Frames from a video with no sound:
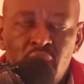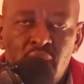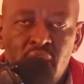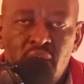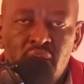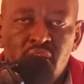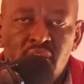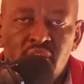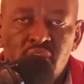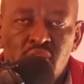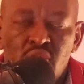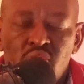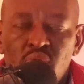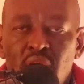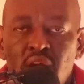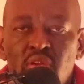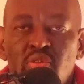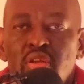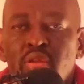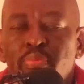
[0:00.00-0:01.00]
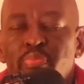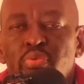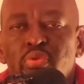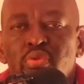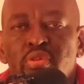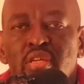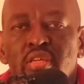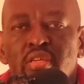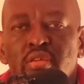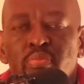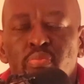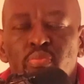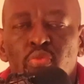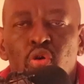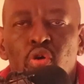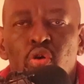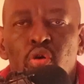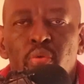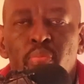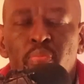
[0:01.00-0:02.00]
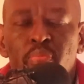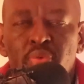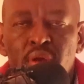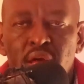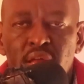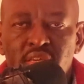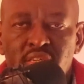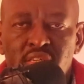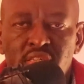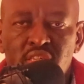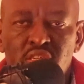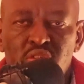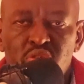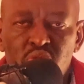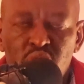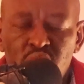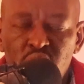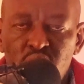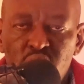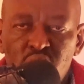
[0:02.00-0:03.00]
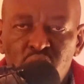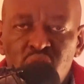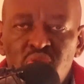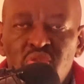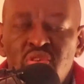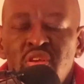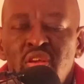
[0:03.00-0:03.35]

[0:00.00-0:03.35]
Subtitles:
and to actually put it more bluntly to you,